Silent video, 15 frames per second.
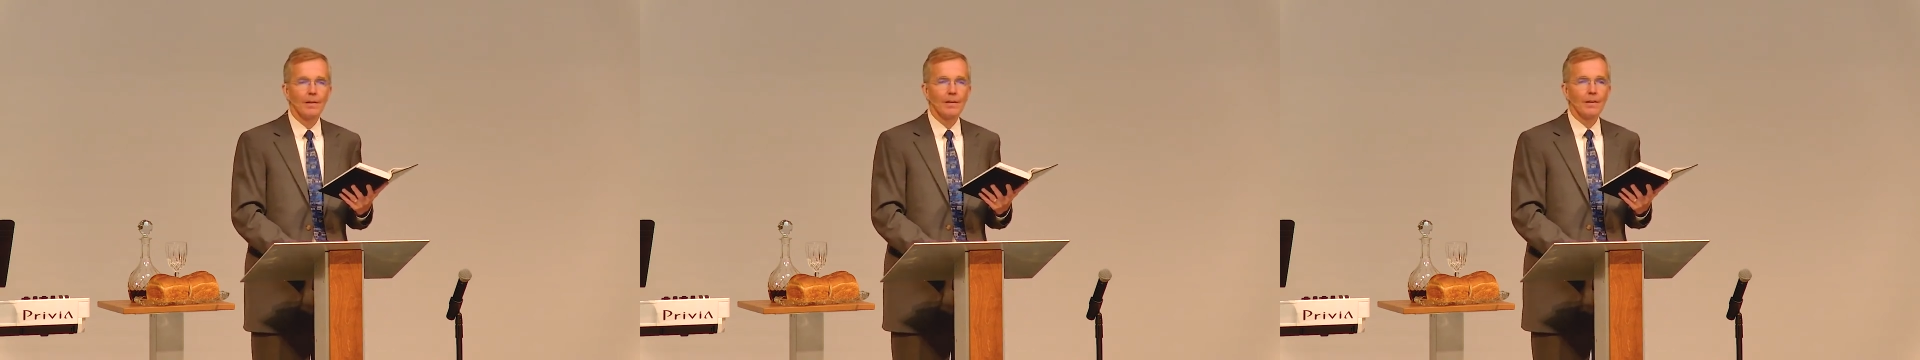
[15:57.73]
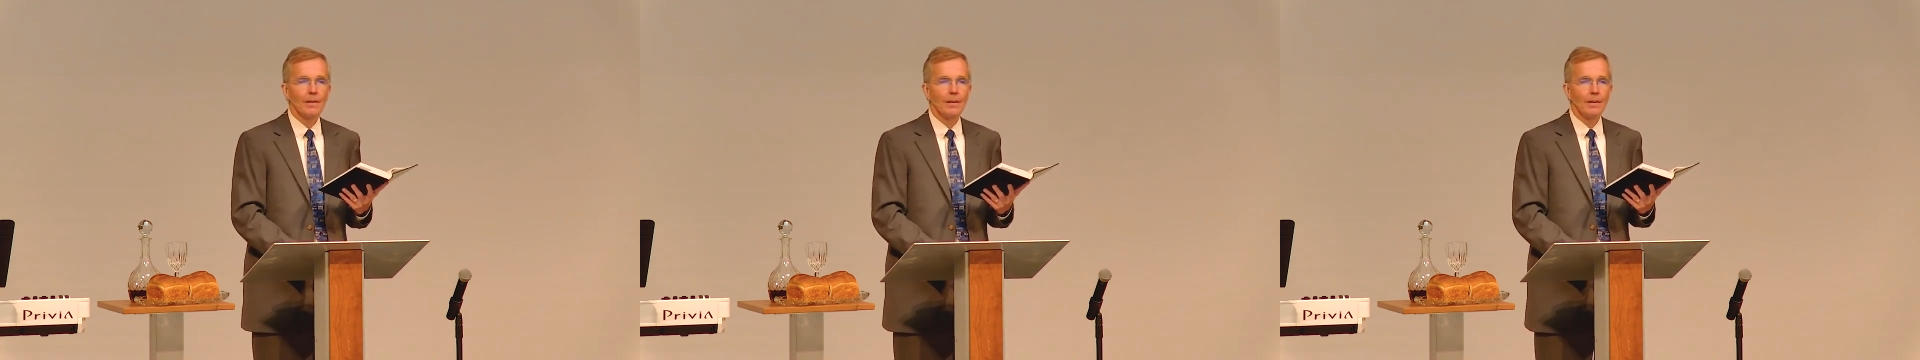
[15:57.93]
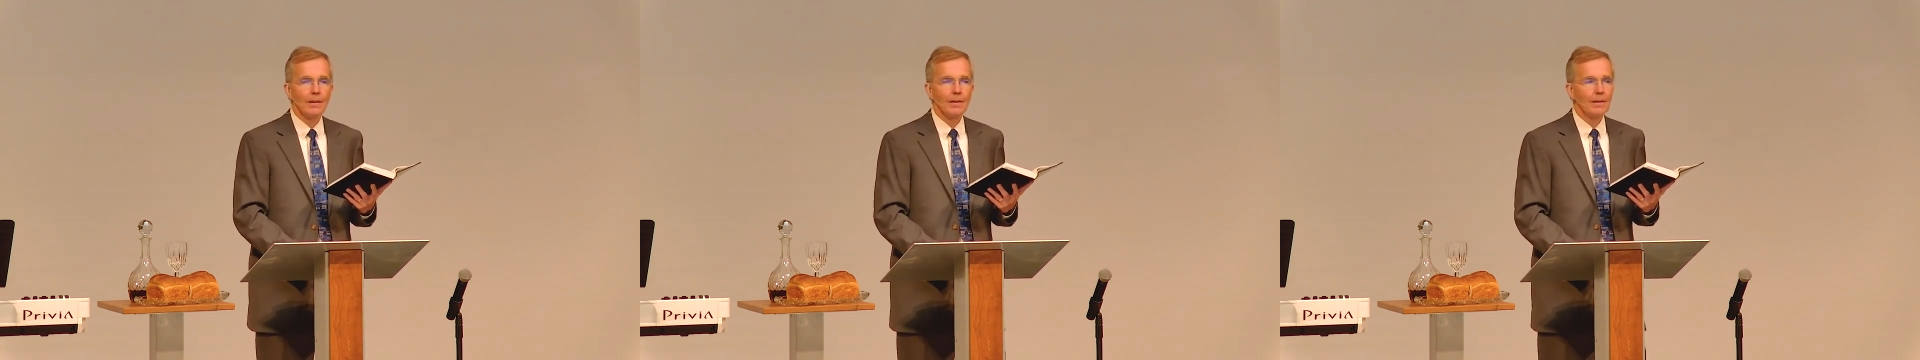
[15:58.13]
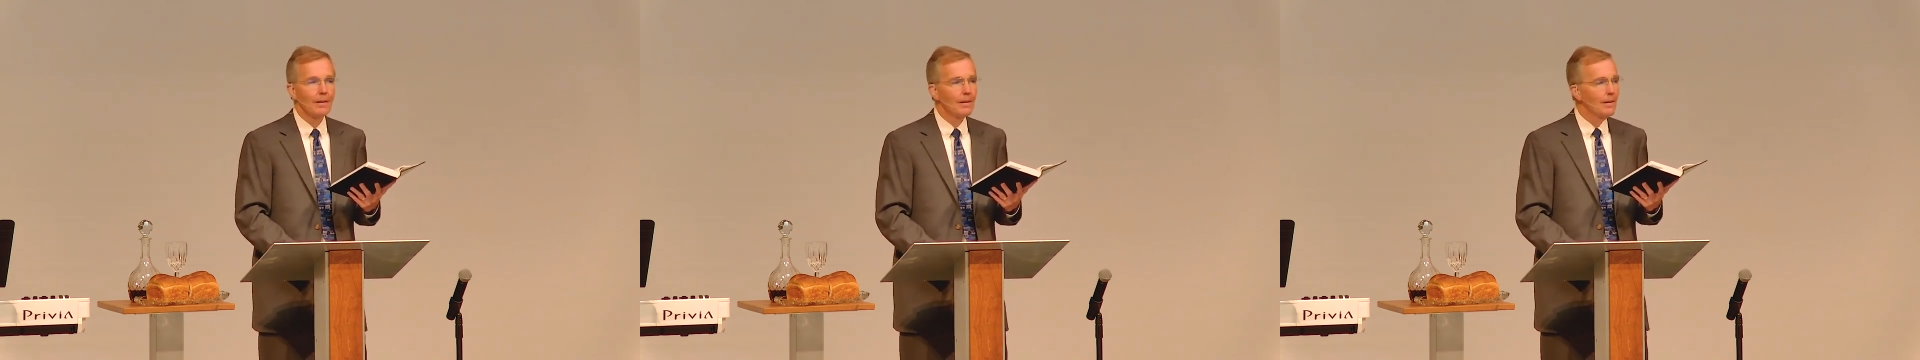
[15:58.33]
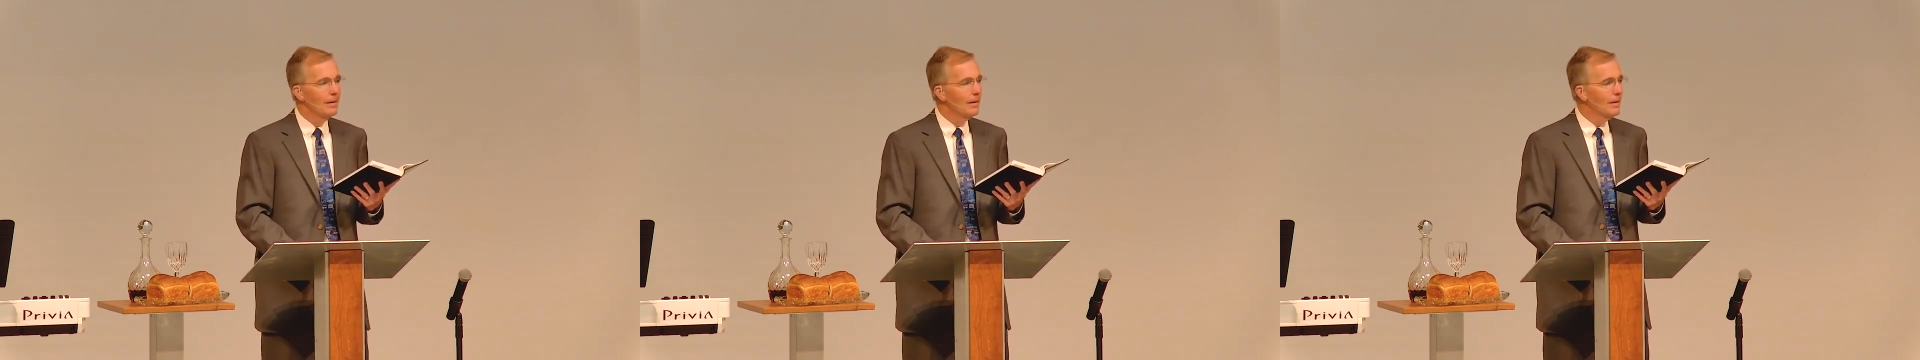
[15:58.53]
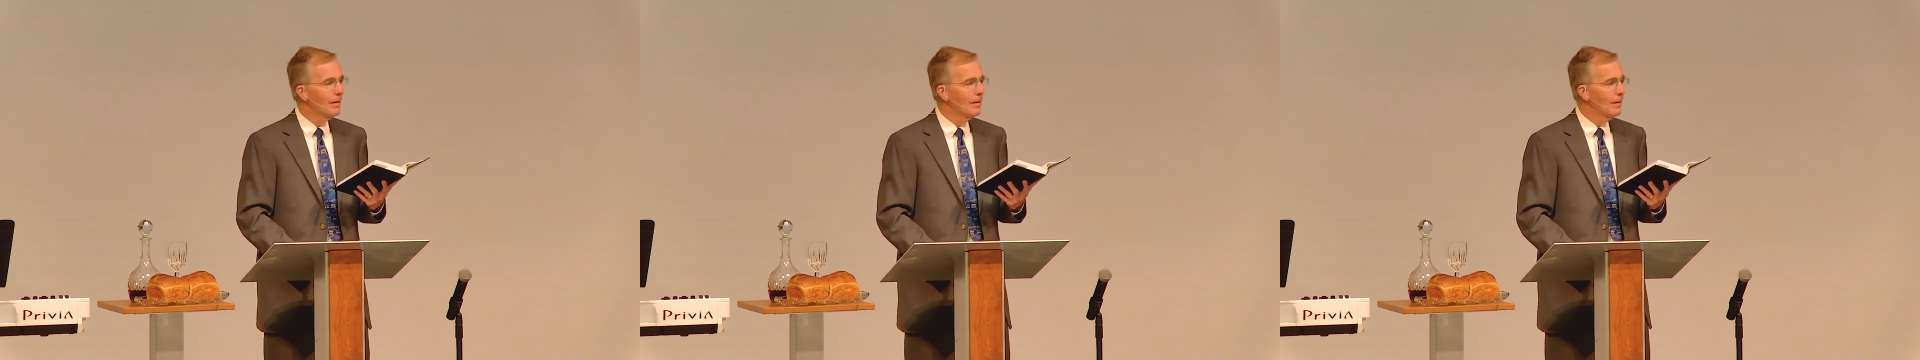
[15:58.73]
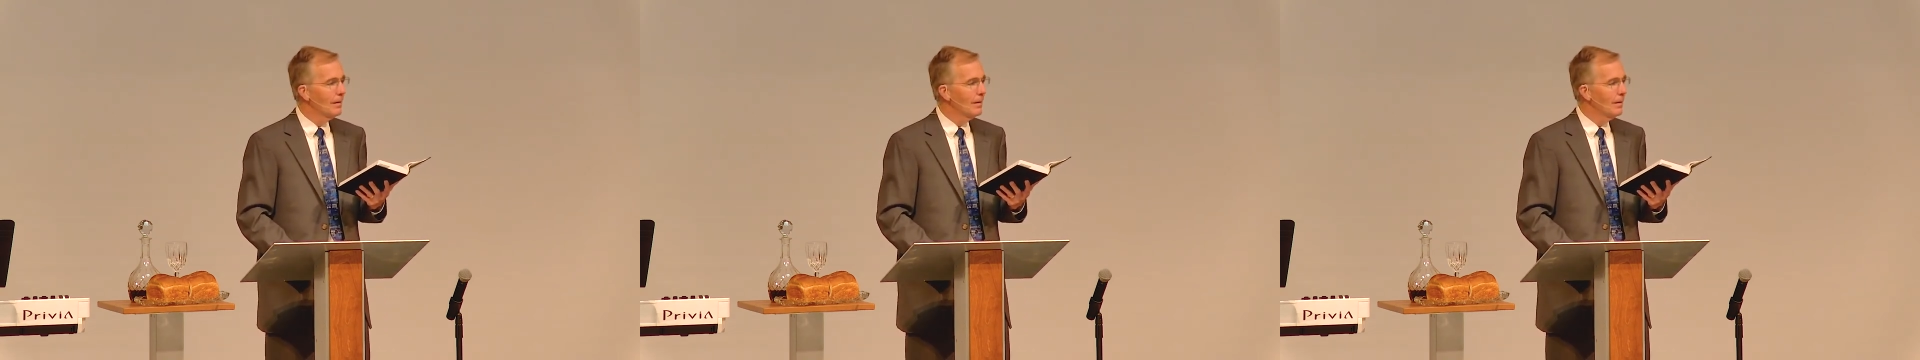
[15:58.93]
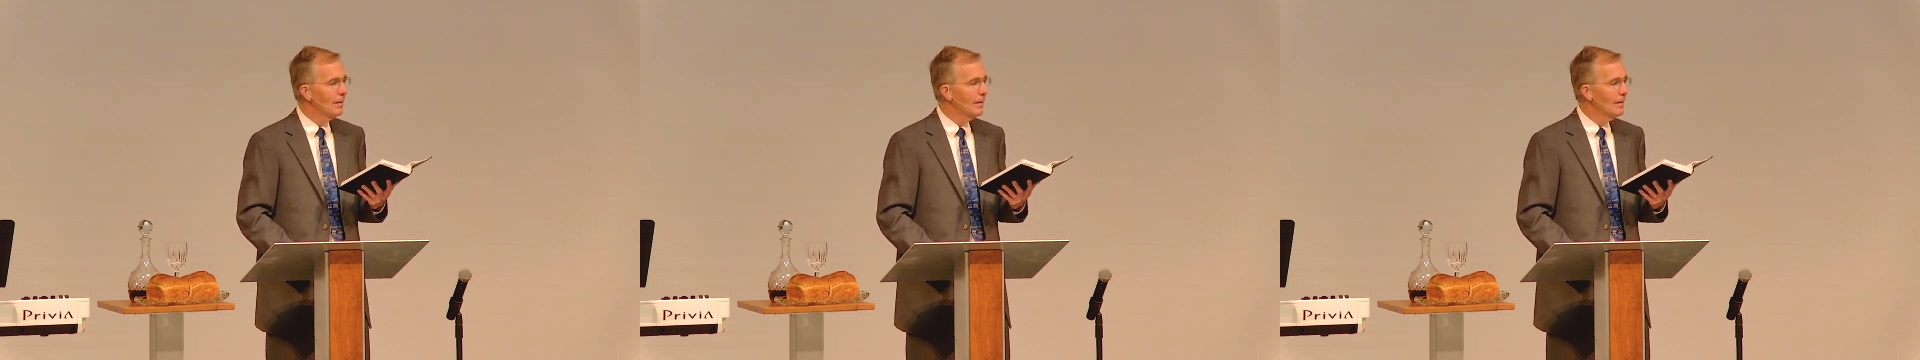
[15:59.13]

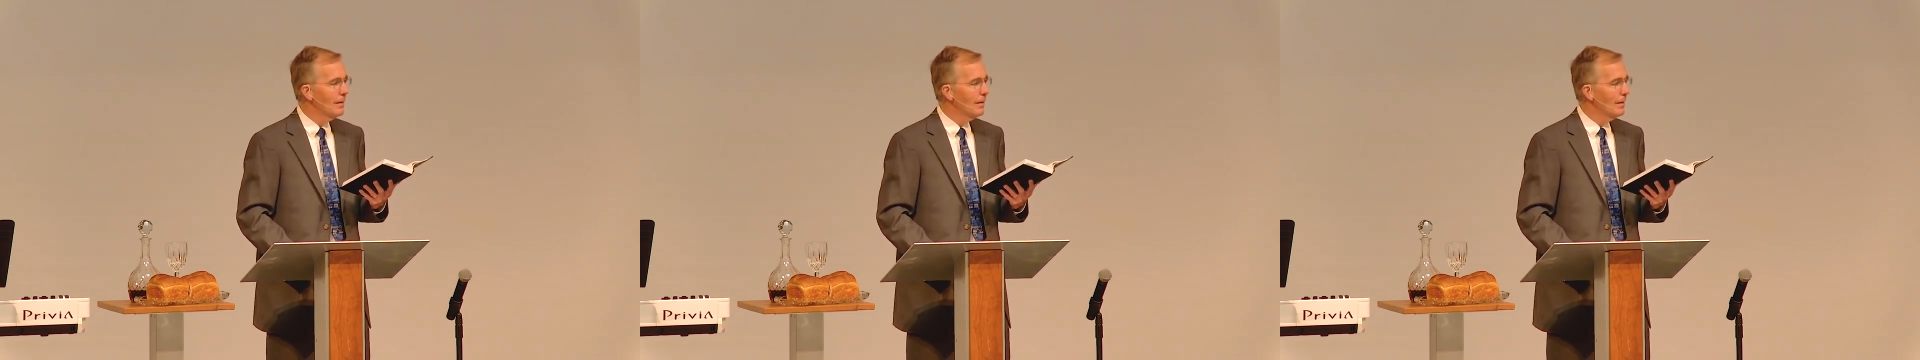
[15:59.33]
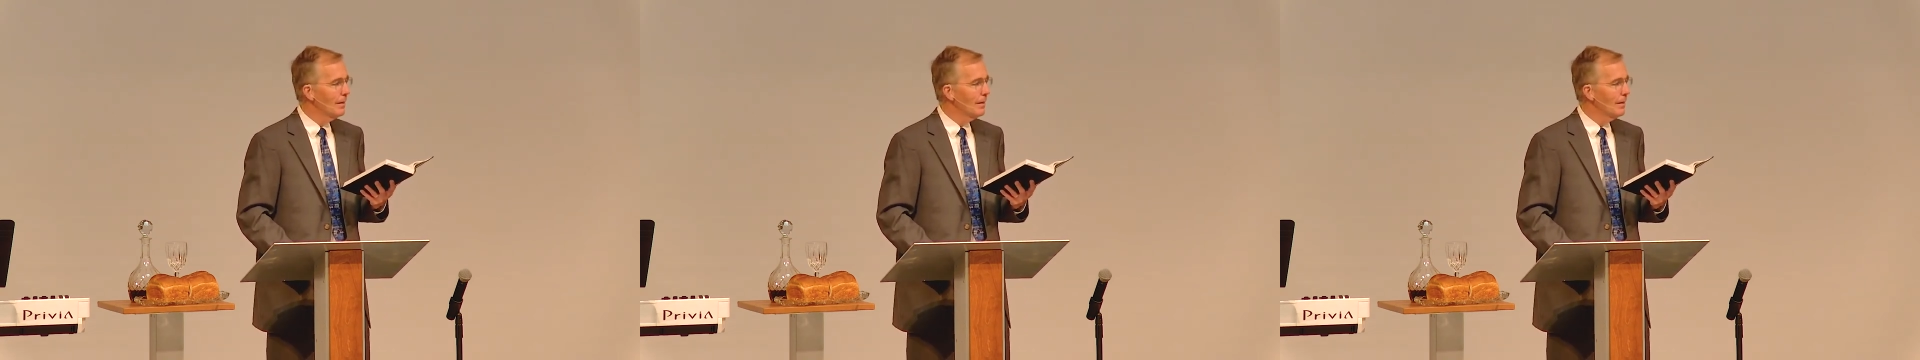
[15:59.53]
(no one is talking)